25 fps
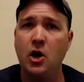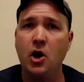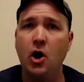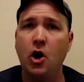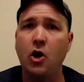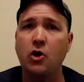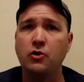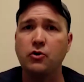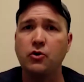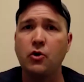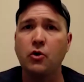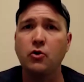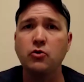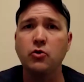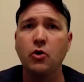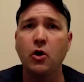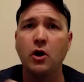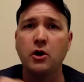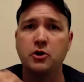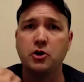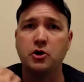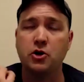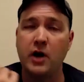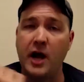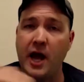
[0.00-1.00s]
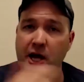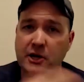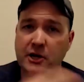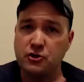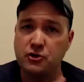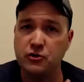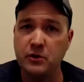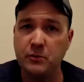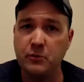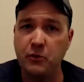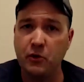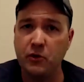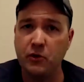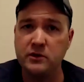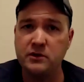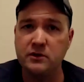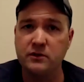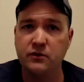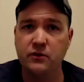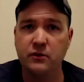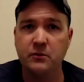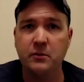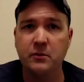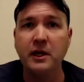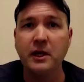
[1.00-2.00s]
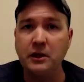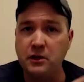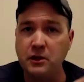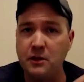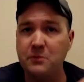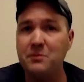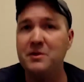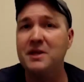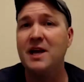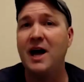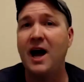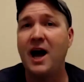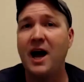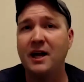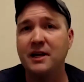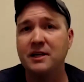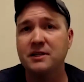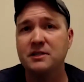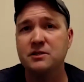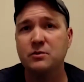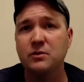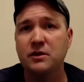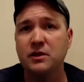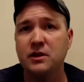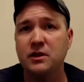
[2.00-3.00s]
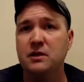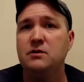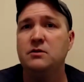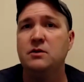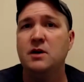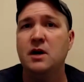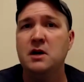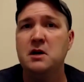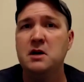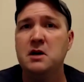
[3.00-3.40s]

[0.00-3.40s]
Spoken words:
are no longer entry points for me, to be honest with you,